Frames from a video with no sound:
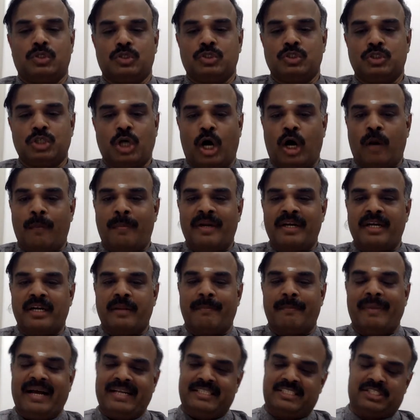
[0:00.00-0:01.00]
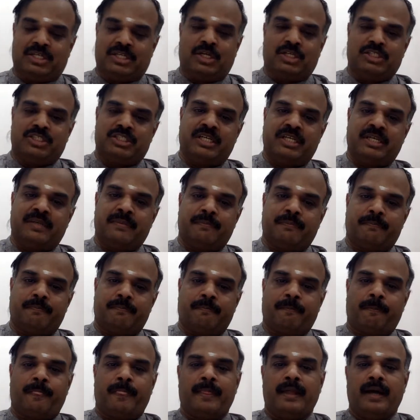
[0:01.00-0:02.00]
job and batch costing,
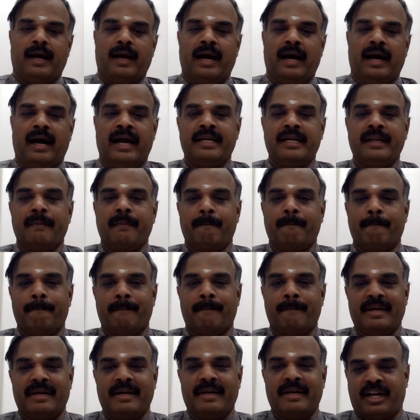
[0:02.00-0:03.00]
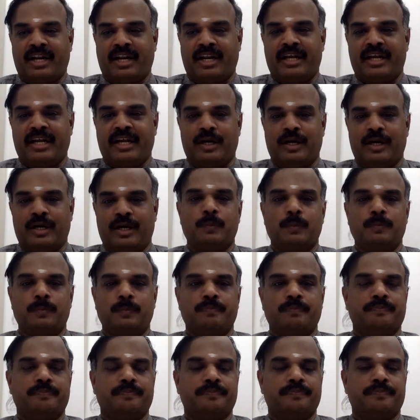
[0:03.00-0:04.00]
and budgetary control.
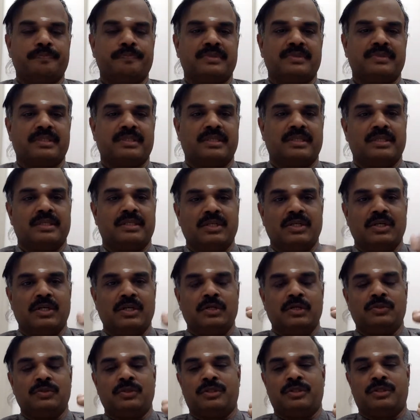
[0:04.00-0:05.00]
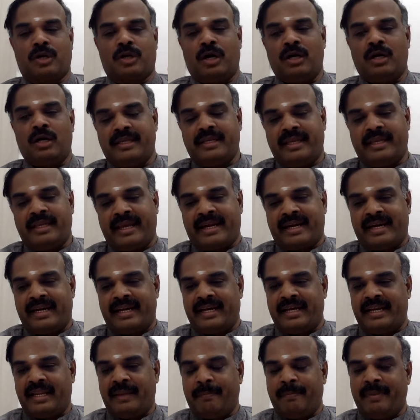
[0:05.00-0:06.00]
So they're all A
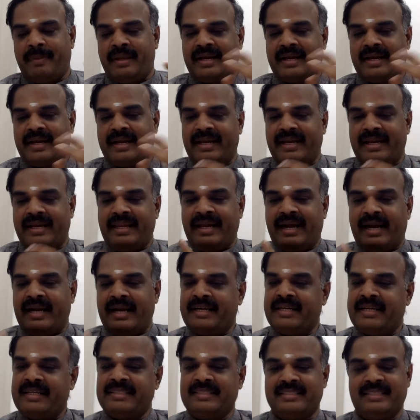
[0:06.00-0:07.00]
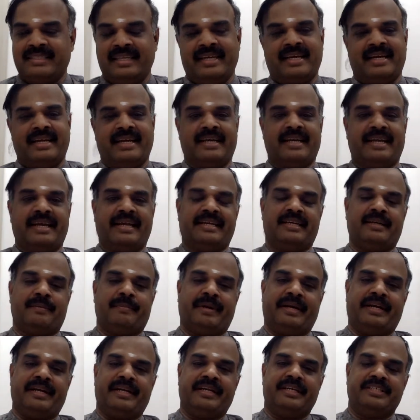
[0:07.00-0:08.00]
category, B category, and C category
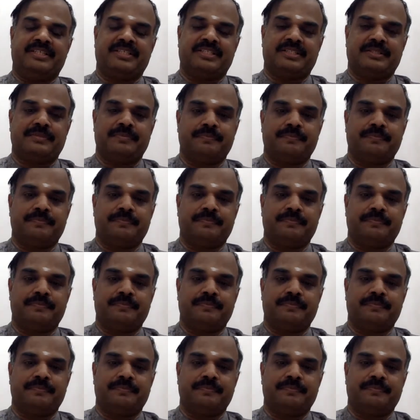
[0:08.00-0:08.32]
item areas.